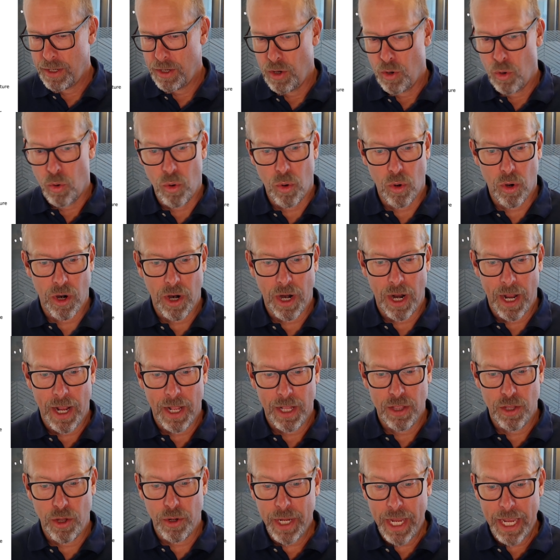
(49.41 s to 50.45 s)
or
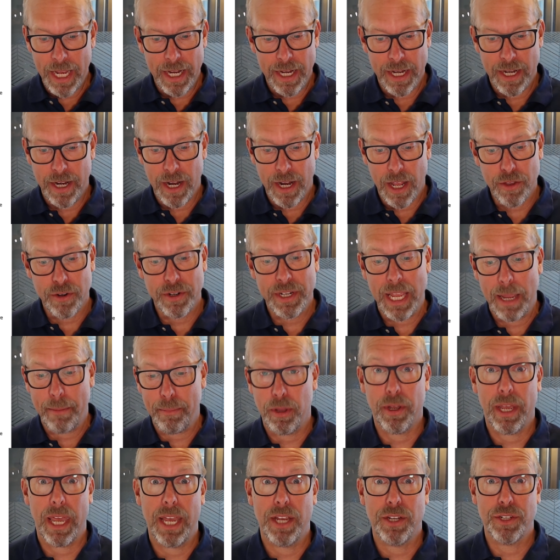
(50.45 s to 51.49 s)
located in other damp
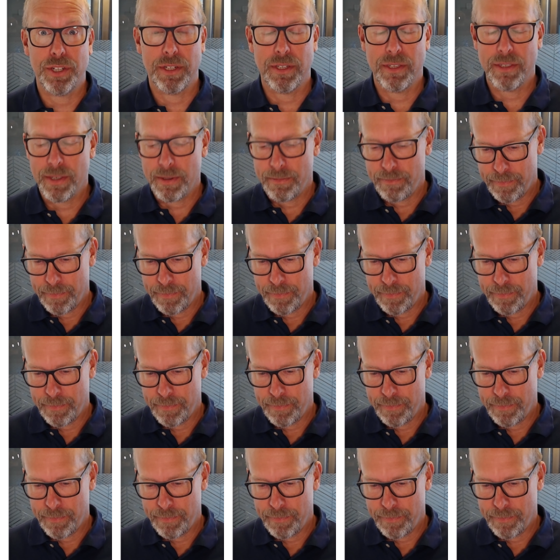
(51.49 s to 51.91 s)
locations,